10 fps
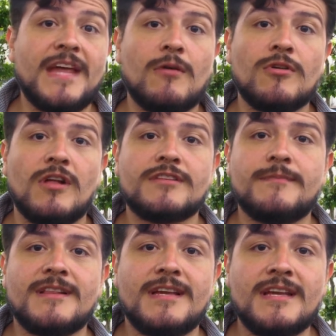That will
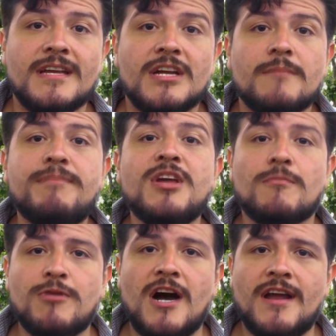ultimately be
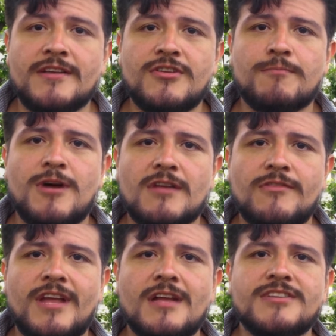your product. Your product
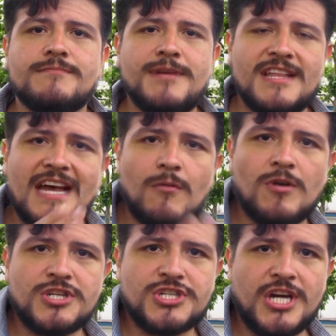will not just be that
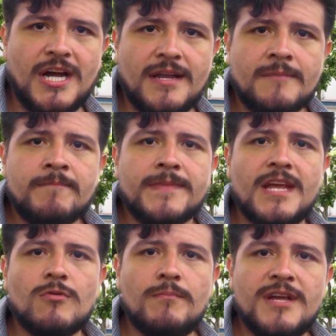one shot.
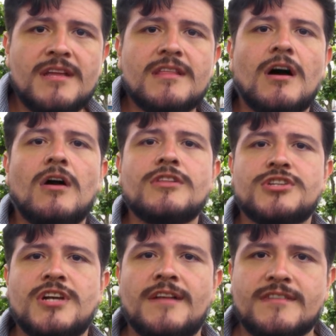It will be all the
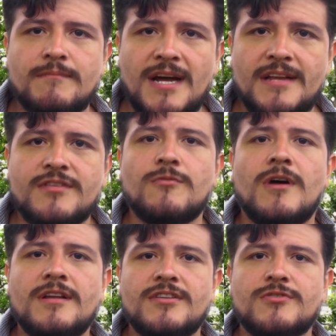shots combined into
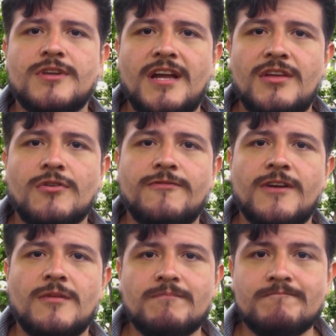one to create your
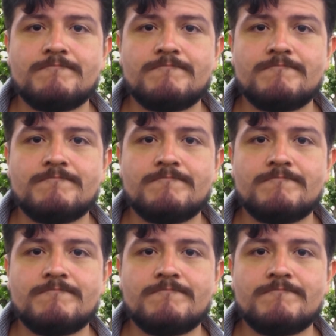film.